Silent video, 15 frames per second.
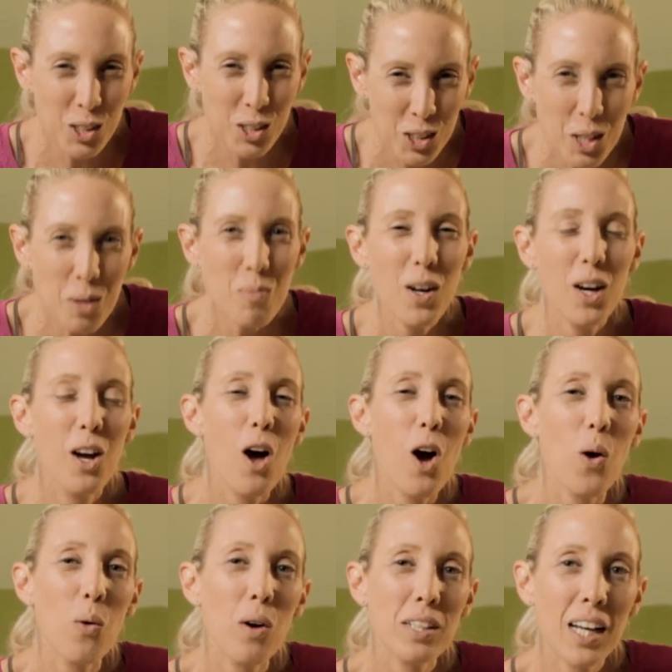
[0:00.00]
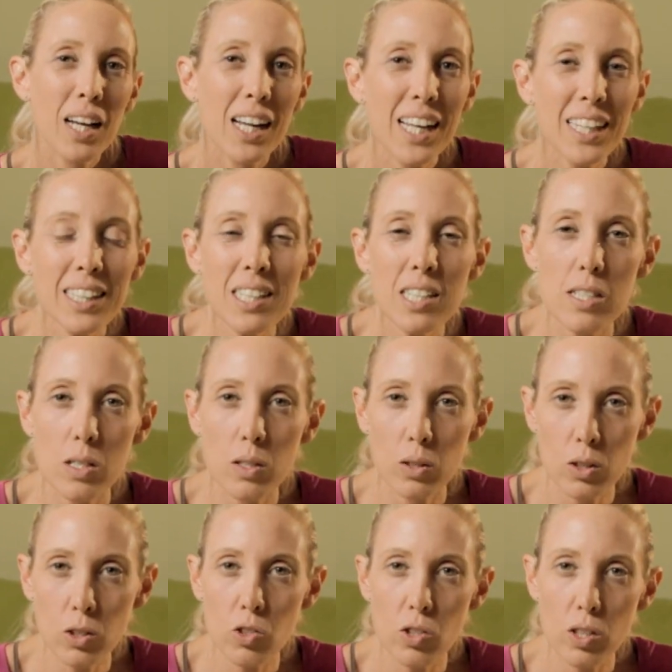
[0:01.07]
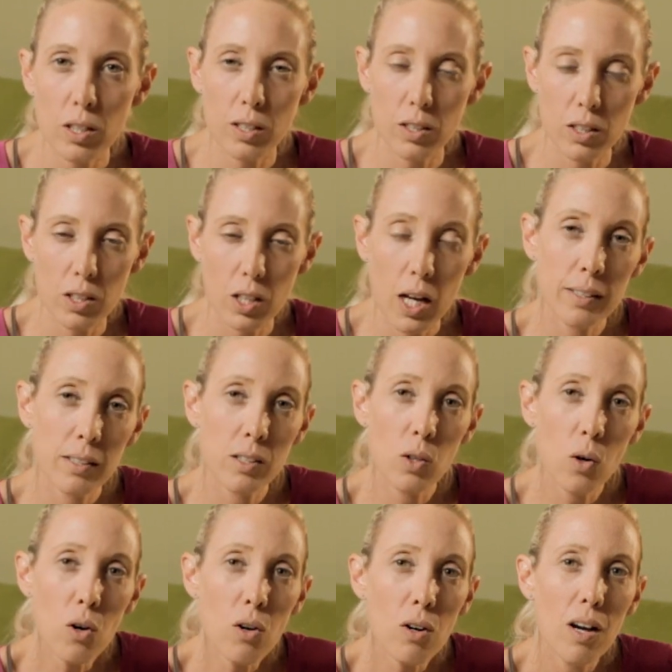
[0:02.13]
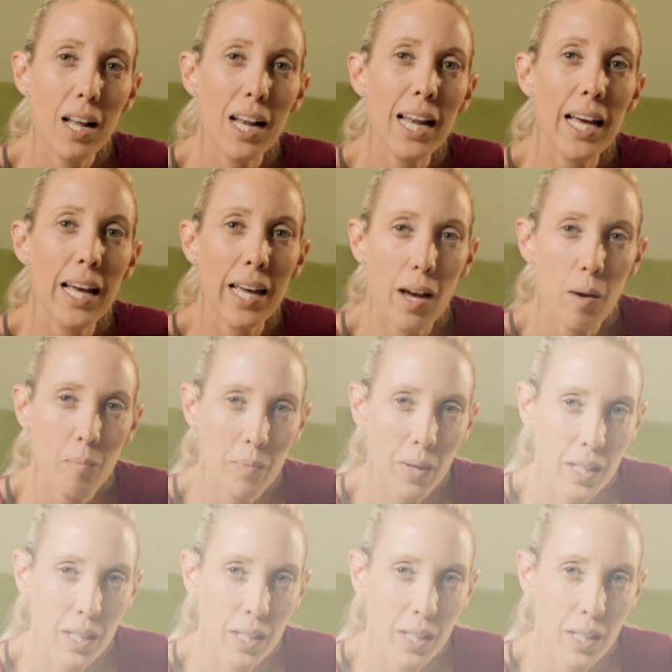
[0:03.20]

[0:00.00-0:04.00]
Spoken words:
In this video series, we will focus on topics such as